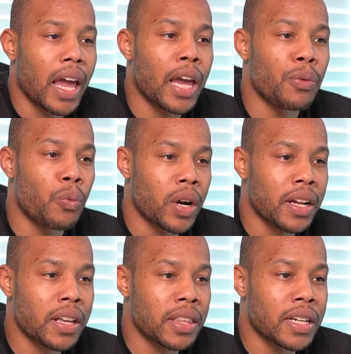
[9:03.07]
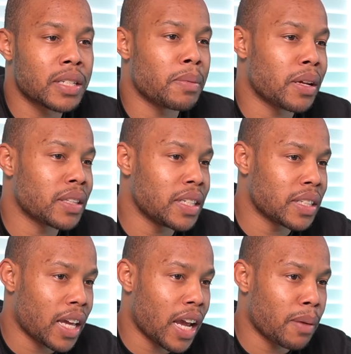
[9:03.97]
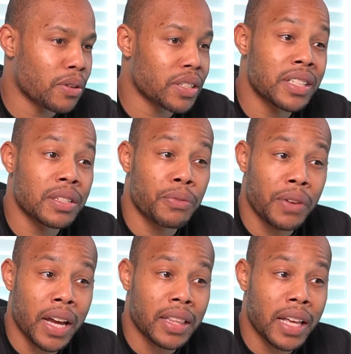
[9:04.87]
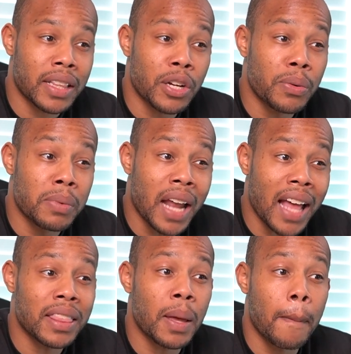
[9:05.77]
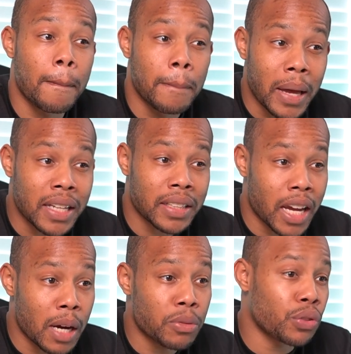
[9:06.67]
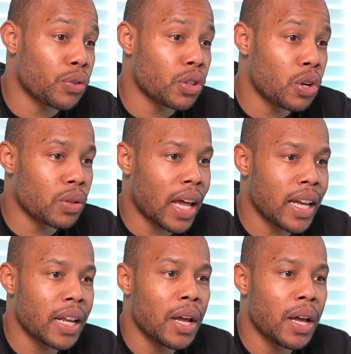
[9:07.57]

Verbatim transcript: And one of the things about these cameras is the fact that they're not the best cameras for low light,